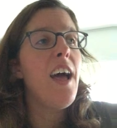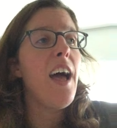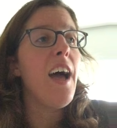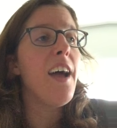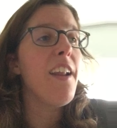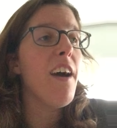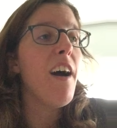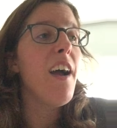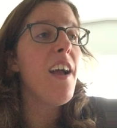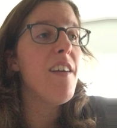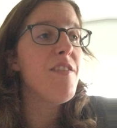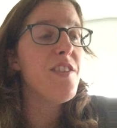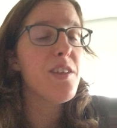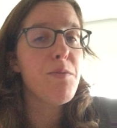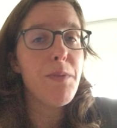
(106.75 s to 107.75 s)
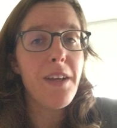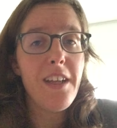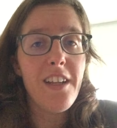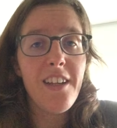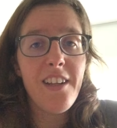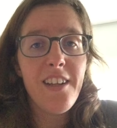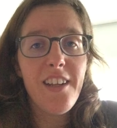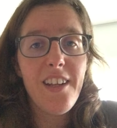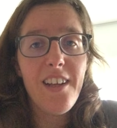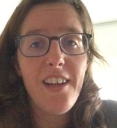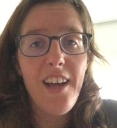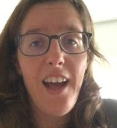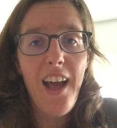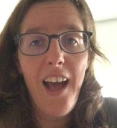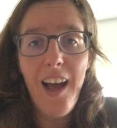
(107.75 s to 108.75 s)
and I have just been
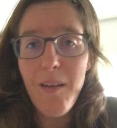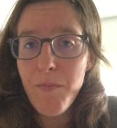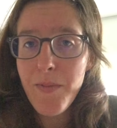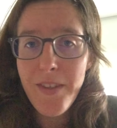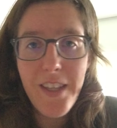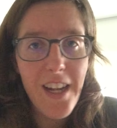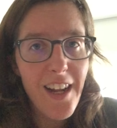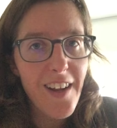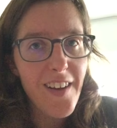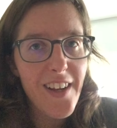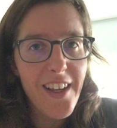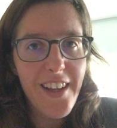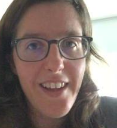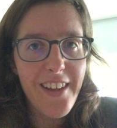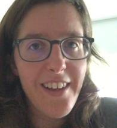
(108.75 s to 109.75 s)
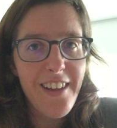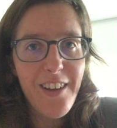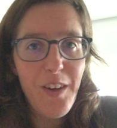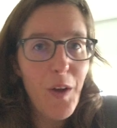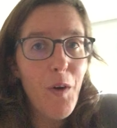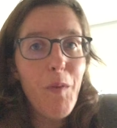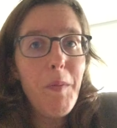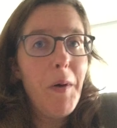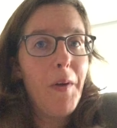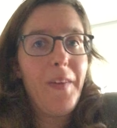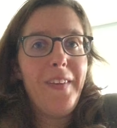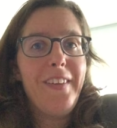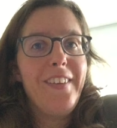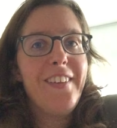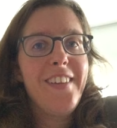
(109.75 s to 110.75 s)
absolutely
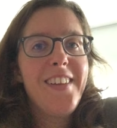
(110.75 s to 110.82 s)
normal.